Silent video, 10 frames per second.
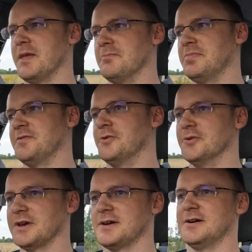before
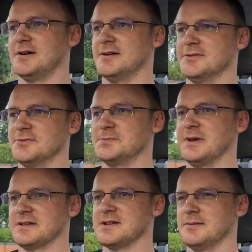the car was
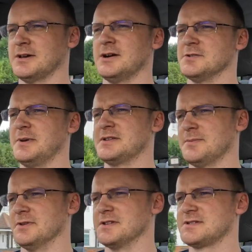picked up
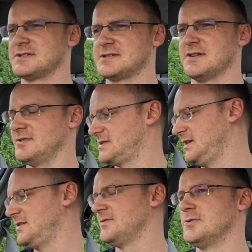on the
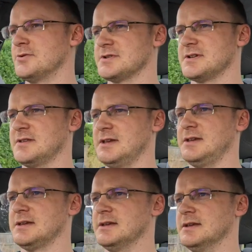17th of August, I think.
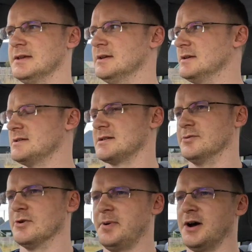So
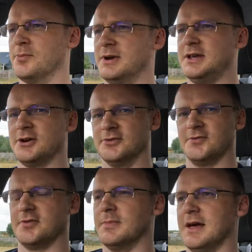we're about a week on
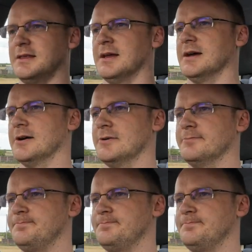from that now.